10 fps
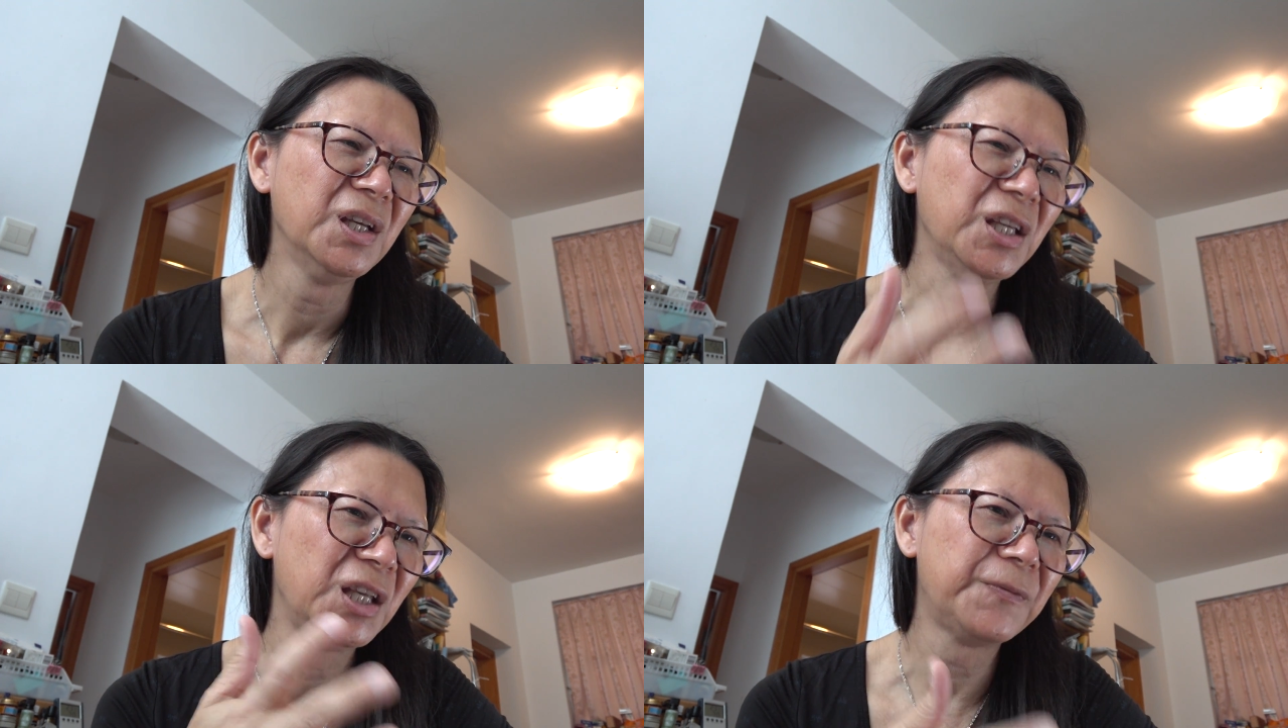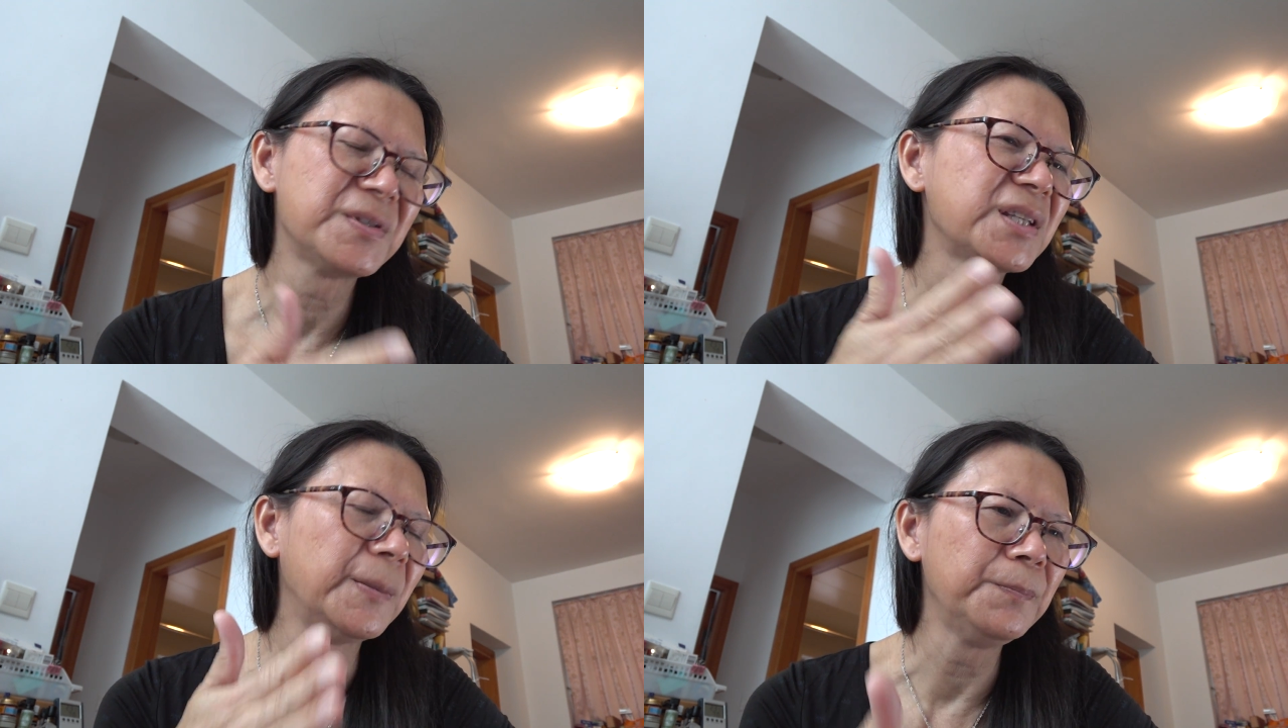If
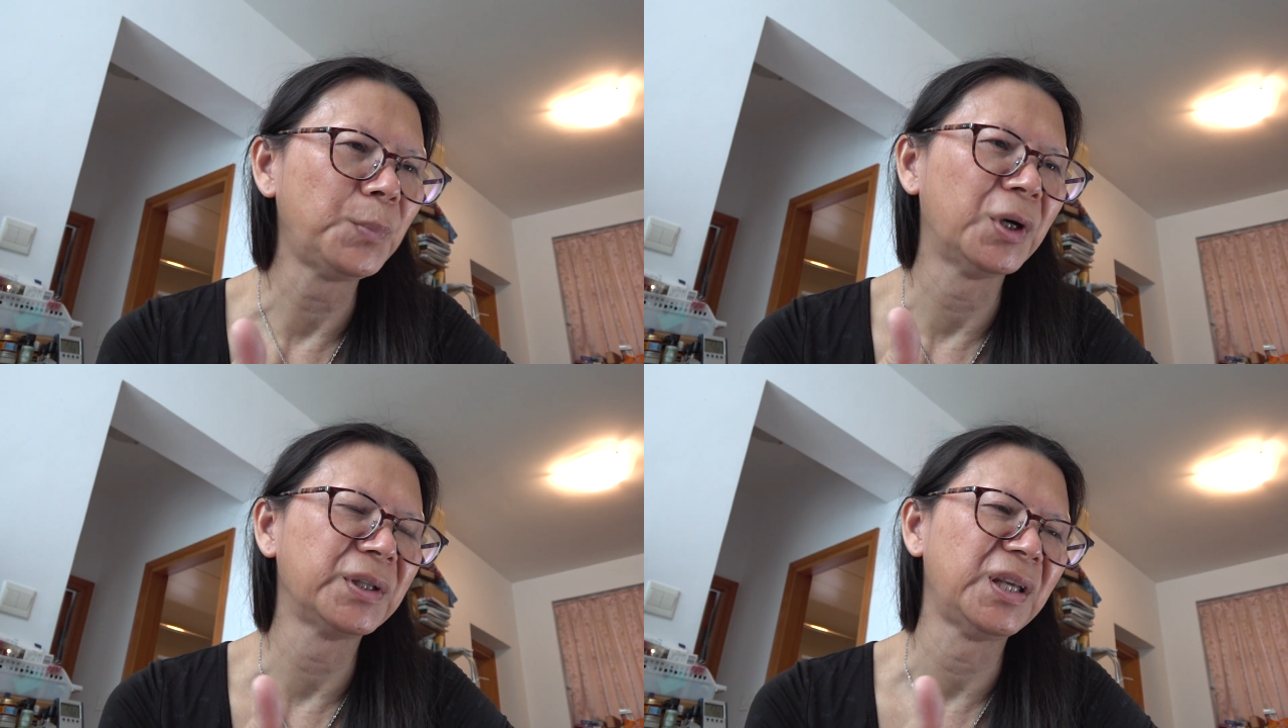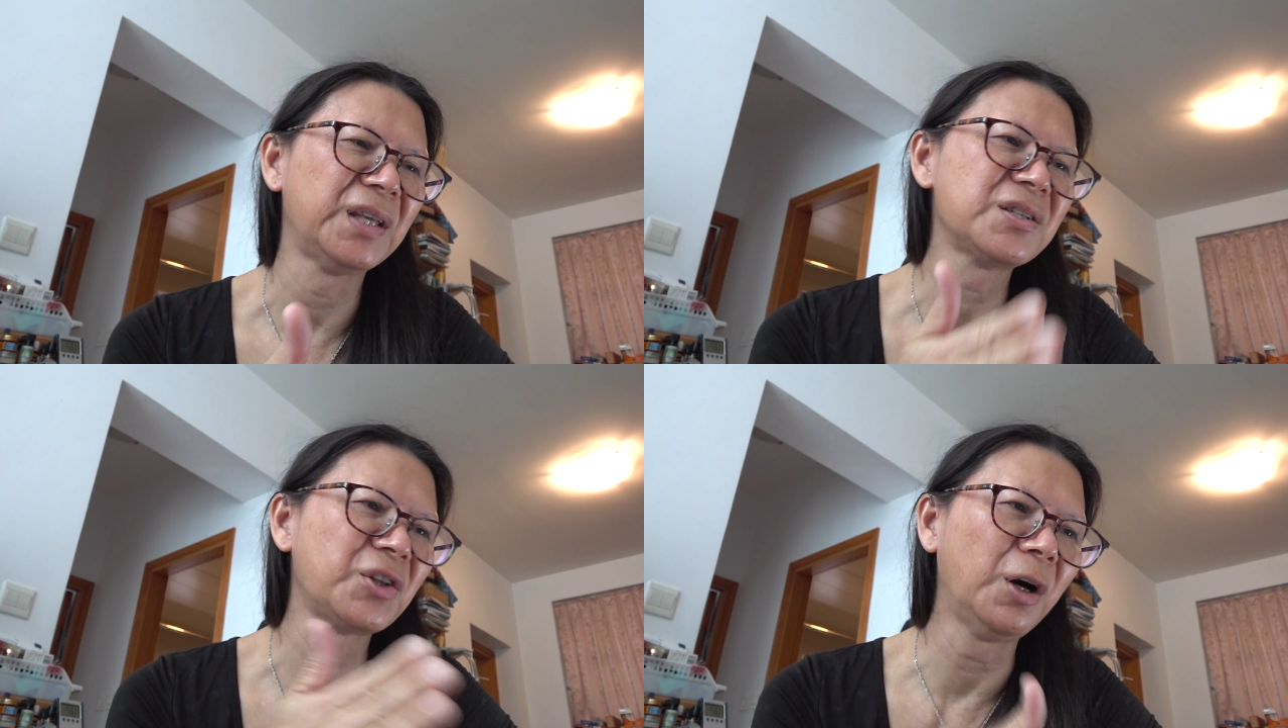somebody
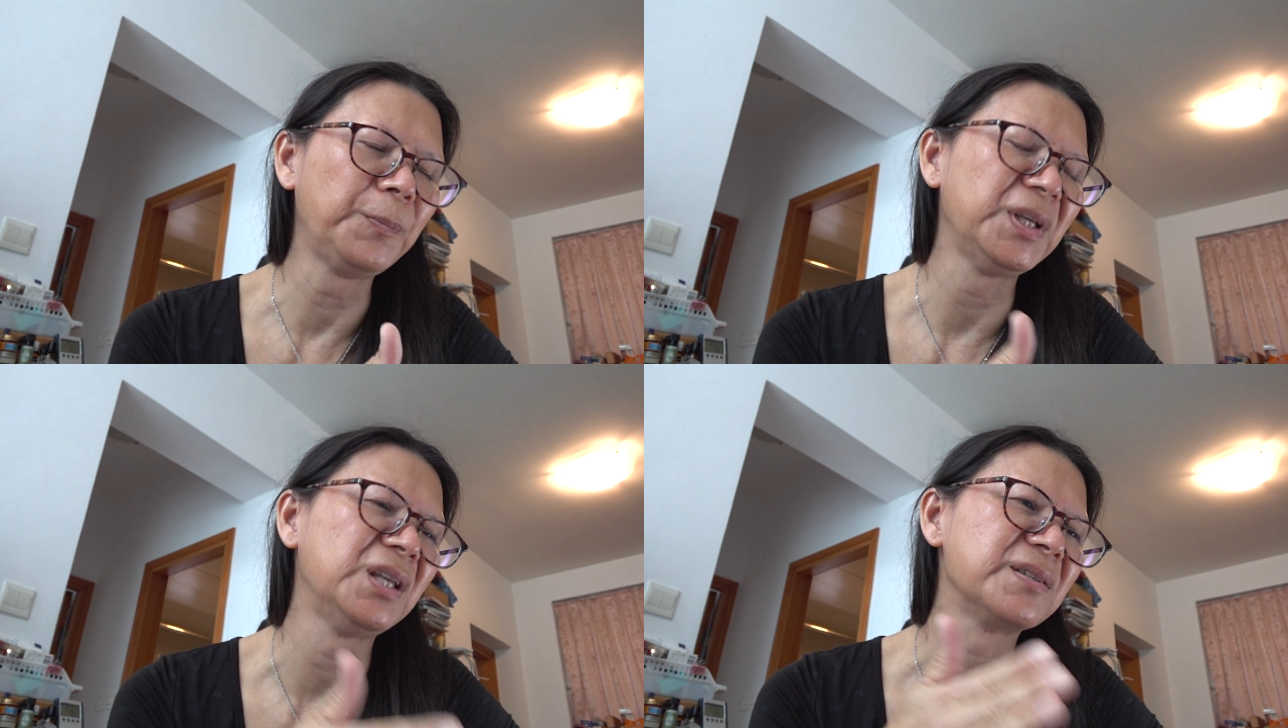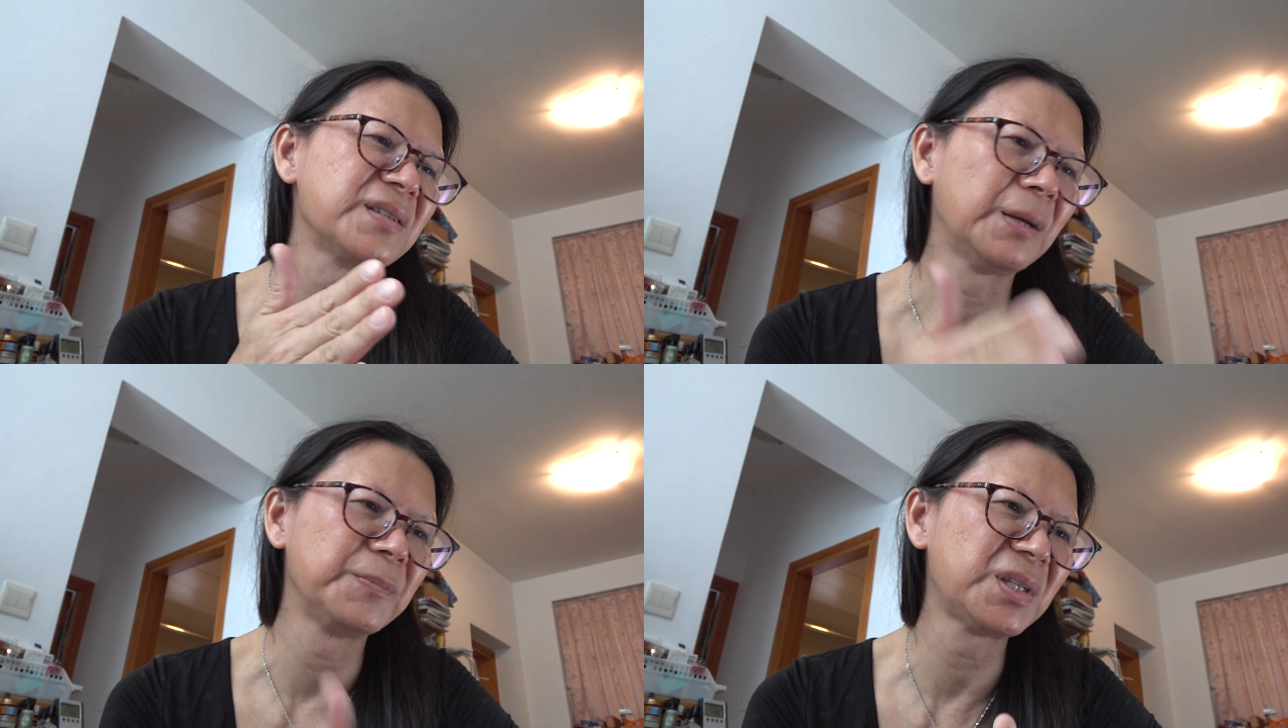stop in
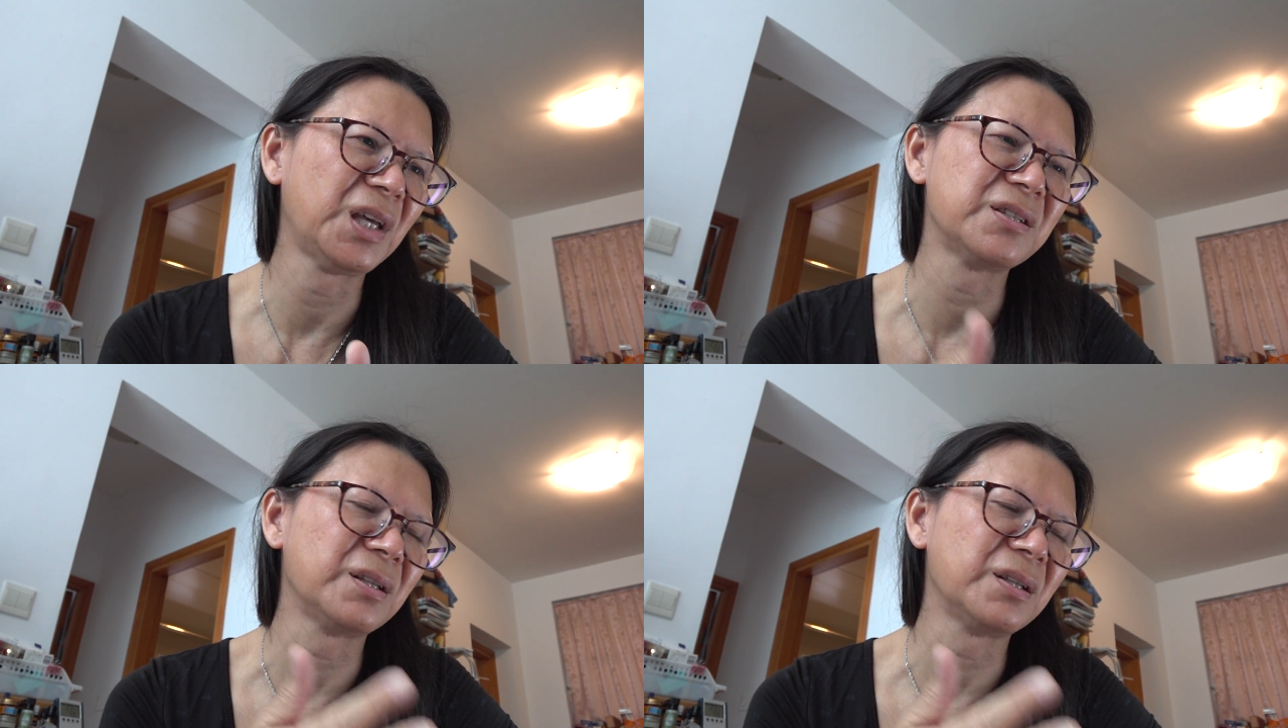some stage,